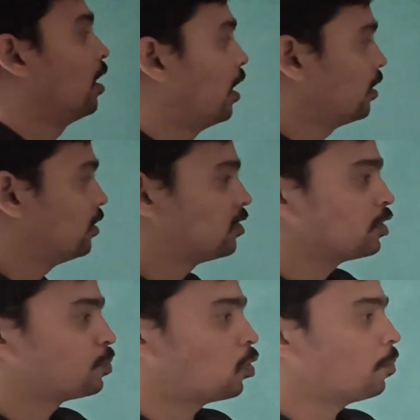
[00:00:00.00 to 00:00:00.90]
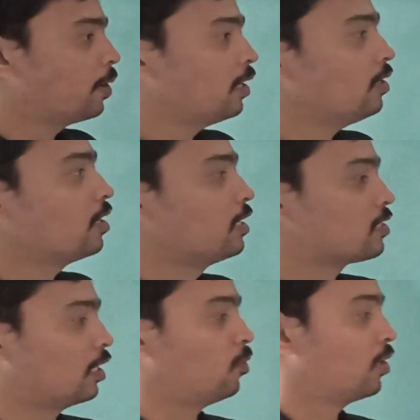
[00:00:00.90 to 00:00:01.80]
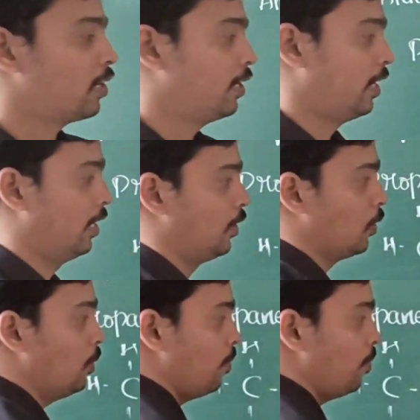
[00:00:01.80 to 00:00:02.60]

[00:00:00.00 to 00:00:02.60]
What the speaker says: And this is propane is converted into,